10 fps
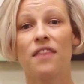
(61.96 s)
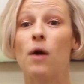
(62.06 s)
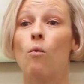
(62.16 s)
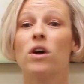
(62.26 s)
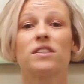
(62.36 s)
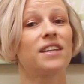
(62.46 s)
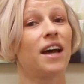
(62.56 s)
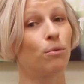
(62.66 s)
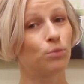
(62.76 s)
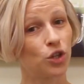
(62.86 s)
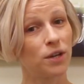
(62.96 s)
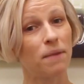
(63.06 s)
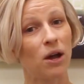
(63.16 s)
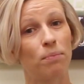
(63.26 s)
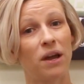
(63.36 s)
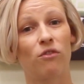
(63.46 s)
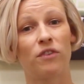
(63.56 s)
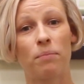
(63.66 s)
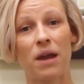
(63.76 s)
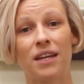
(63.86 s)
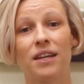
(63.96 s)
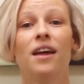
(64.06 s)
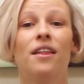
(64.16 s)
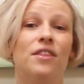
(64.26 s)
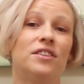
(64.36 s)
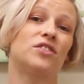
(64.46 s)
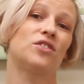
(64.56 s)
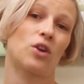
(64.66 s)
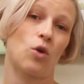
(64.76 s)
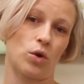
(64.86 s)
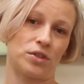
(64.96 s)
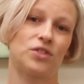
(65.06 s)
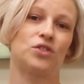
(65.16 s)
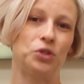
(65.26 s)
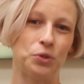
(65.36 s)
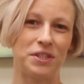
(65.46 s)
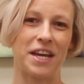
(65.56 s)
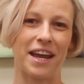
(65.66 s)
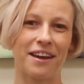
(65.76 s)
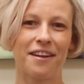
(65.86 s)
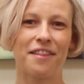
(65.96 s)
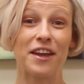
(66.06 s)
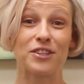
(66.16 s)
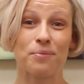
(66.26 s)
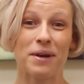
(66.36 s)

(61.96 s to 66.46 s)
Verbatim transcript: that wants to help treat male pelvic pain, this is the course to take. Thanks so